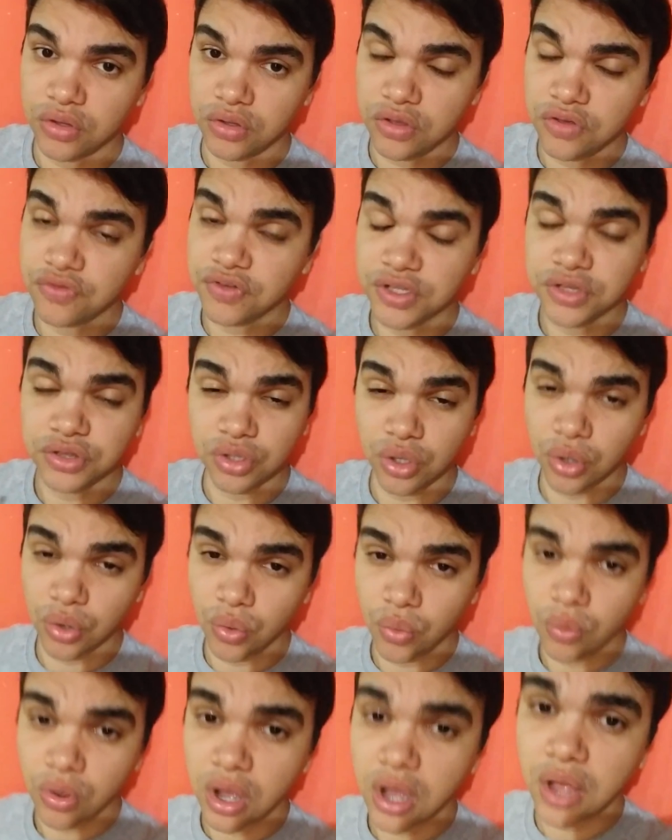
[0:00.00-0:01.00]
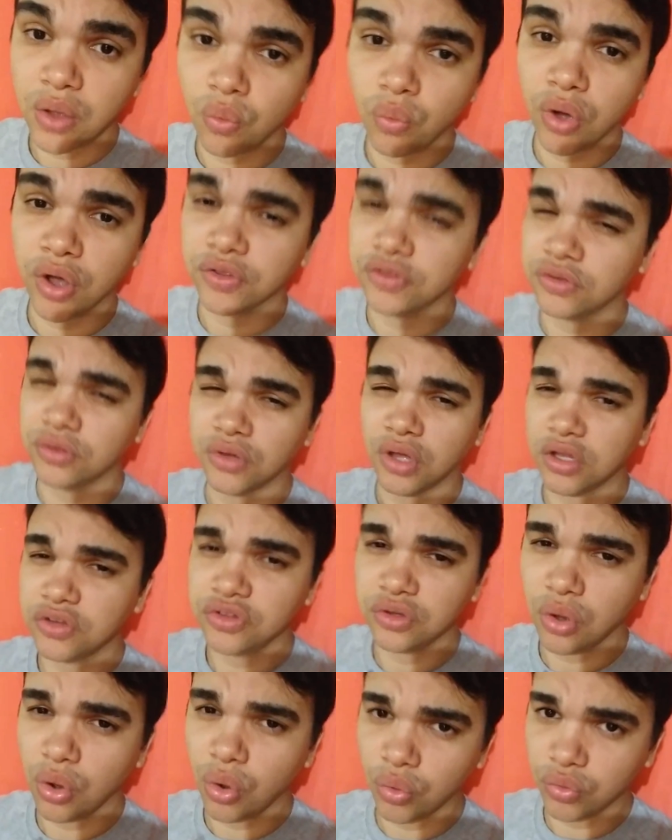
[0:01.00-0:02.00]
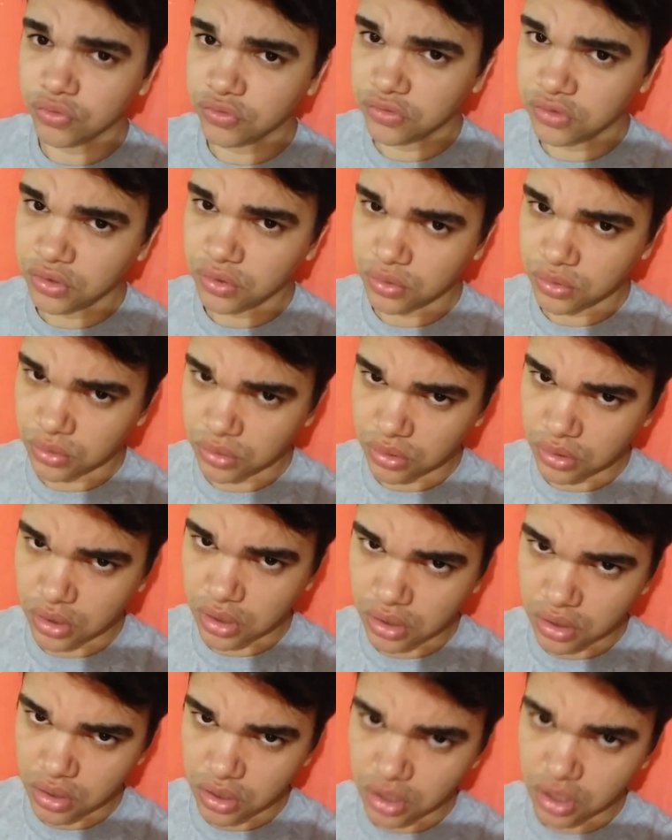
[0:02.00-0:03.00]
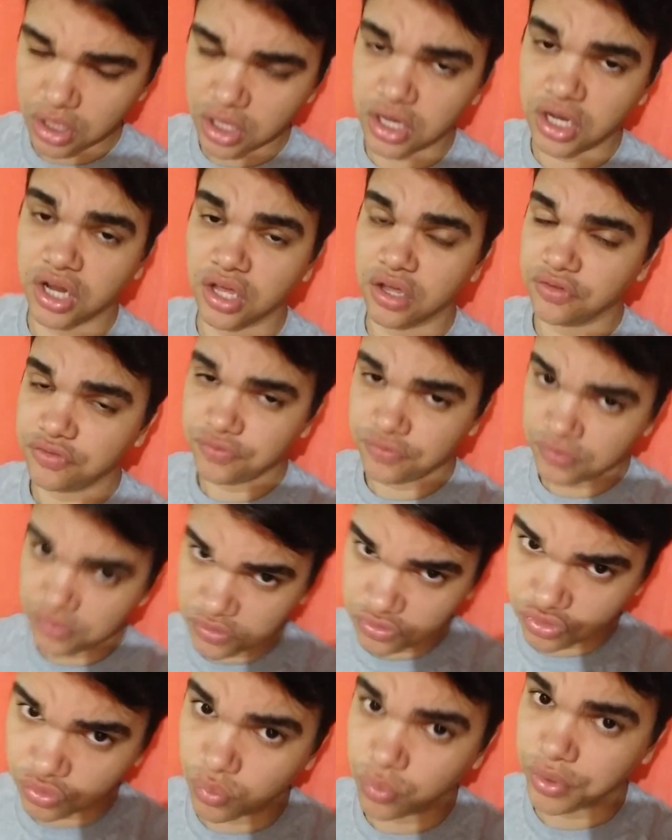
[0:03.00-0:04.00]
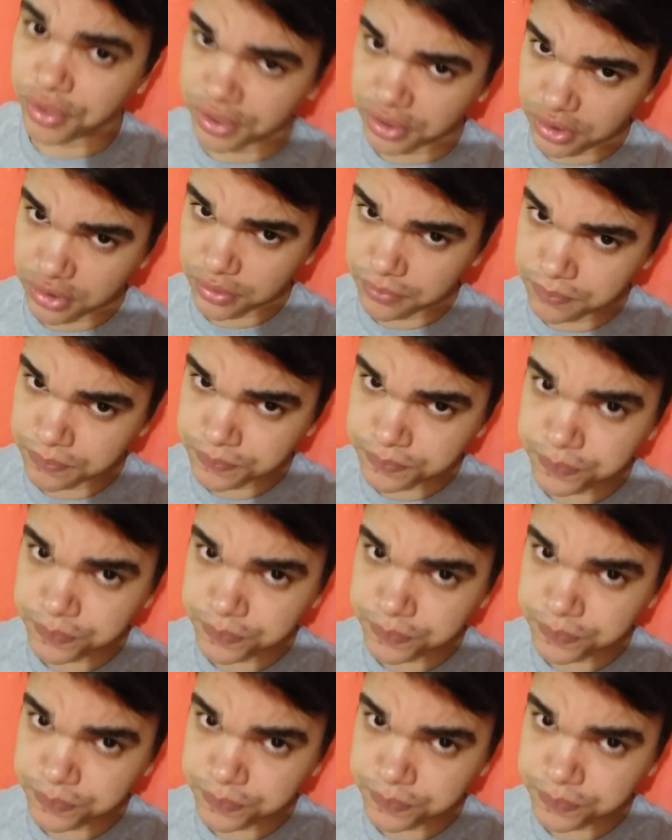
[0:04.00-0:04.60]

even though I was not old enough to work.